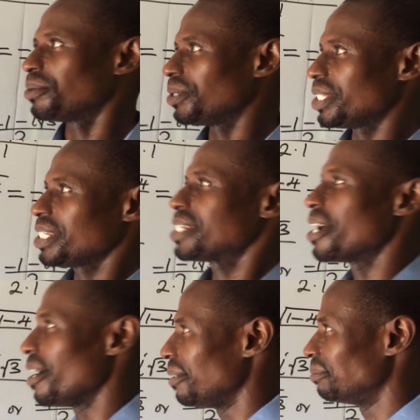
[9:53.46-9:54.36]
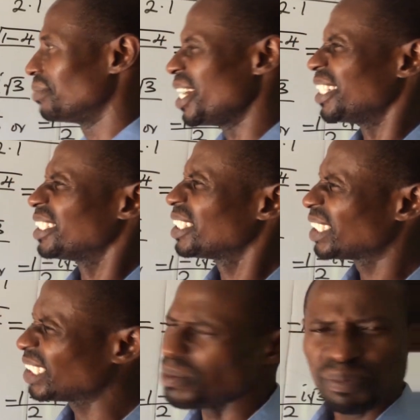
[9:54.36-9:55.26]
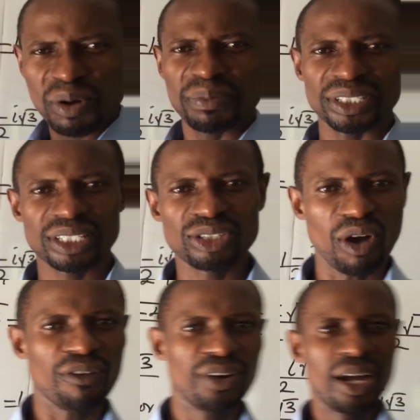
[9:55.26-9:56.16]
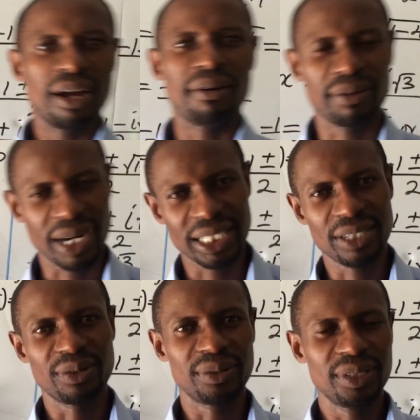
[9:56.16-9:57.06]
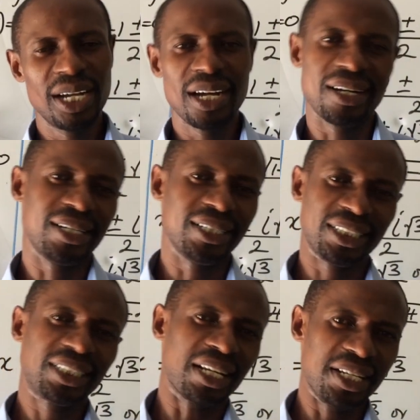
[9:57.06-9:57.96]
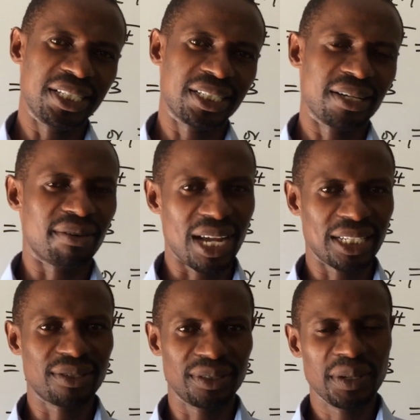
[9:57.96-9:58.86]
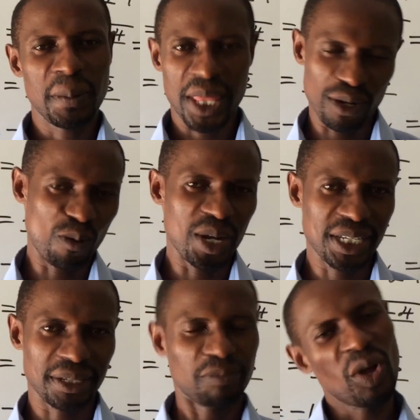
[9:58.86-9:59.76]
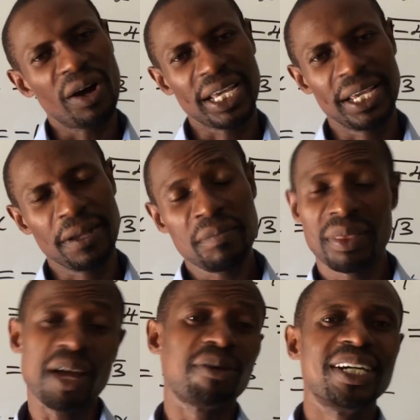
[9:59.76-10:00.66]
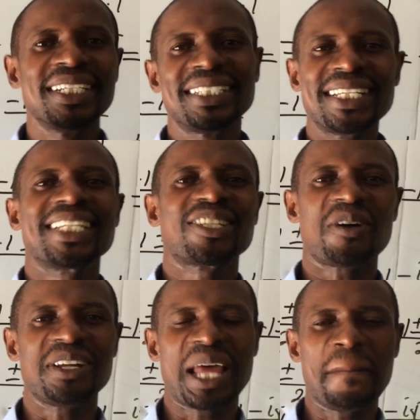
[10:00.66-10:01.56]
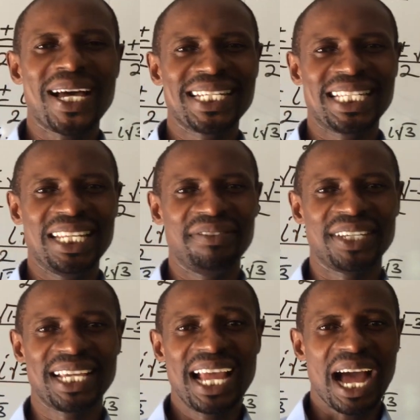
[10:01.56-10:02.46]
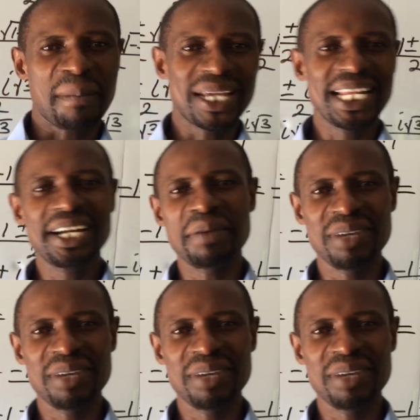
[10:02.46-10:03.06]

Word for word: to this uh, uh, simple but tough uh, radical uh, challenge, radical equation. Okay, now this is Online Maths TV, and my name